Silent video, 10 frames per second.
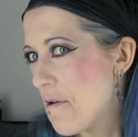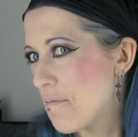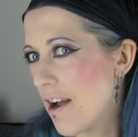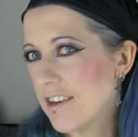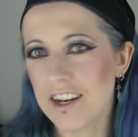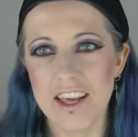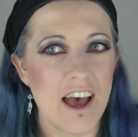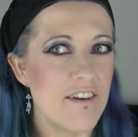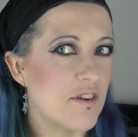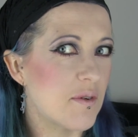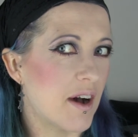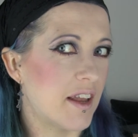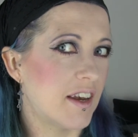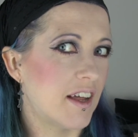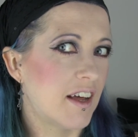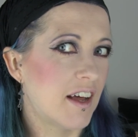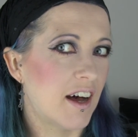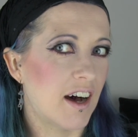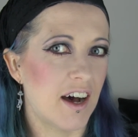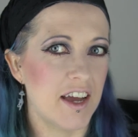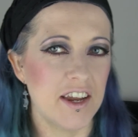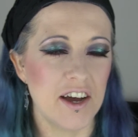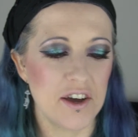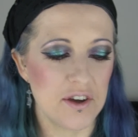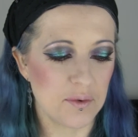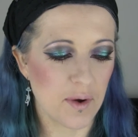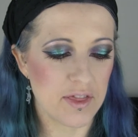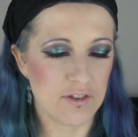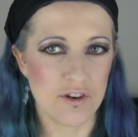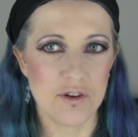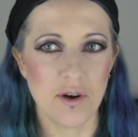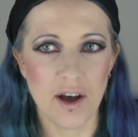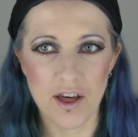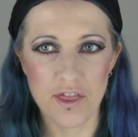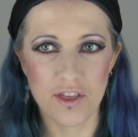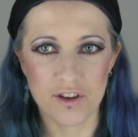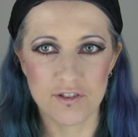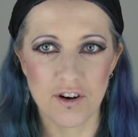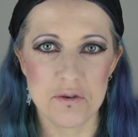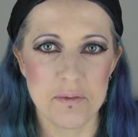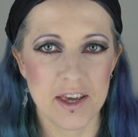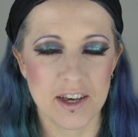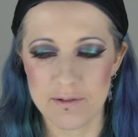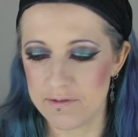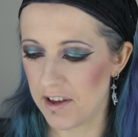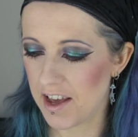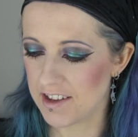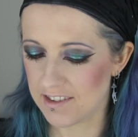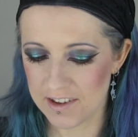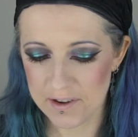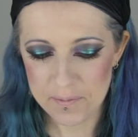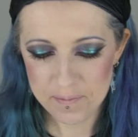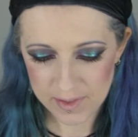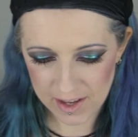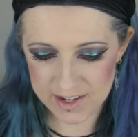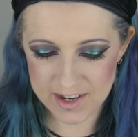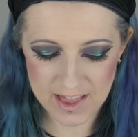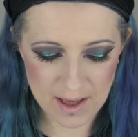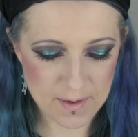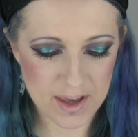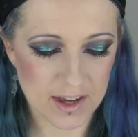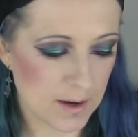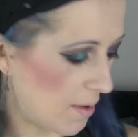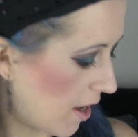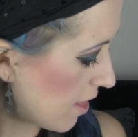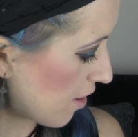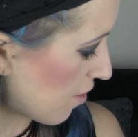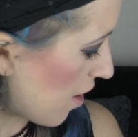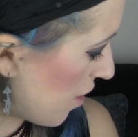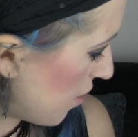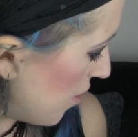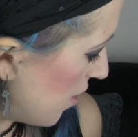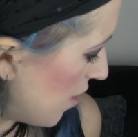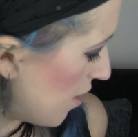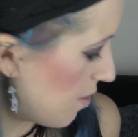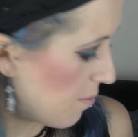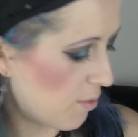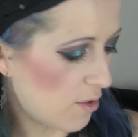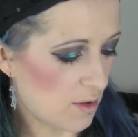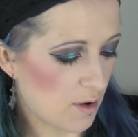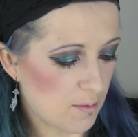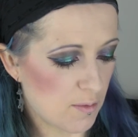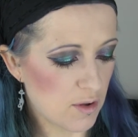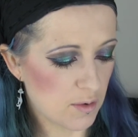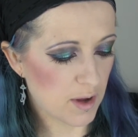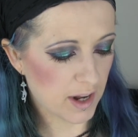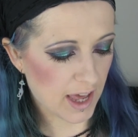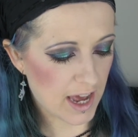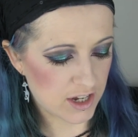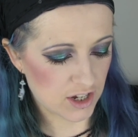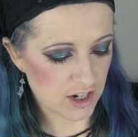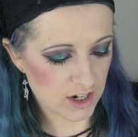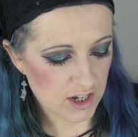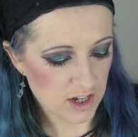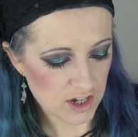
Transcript: Practically everyone I know went through the Crow makeup phase and did their makeup like the Crow on more than one occasion,